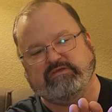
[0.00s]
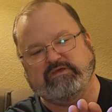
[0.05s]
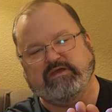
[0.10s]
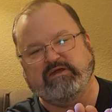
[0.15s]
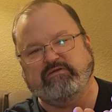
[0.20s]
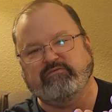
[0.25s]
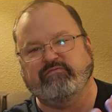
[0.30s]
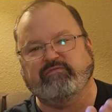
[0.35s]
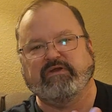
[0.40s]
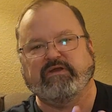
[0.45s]

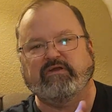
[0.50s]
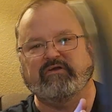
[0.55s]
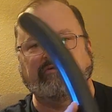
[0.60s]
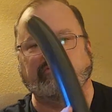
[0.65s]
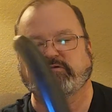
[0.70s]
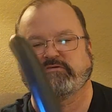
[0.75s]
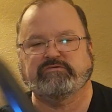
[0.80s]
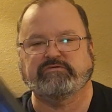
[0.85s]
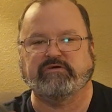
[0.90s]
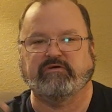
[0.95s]
10
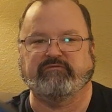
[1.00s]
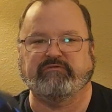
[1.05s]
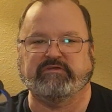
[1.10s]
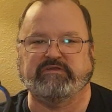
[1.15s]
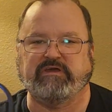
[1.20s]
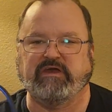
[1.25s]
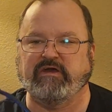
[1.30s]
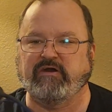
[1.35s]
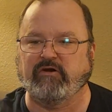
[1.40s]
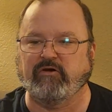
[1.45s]
fingers of a
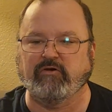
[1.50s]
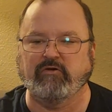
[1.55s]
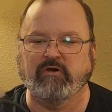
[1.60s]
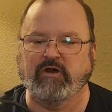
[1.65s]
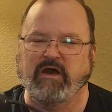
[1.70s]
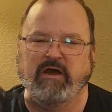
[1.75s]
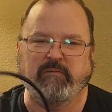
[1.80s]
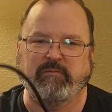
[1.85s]
tail,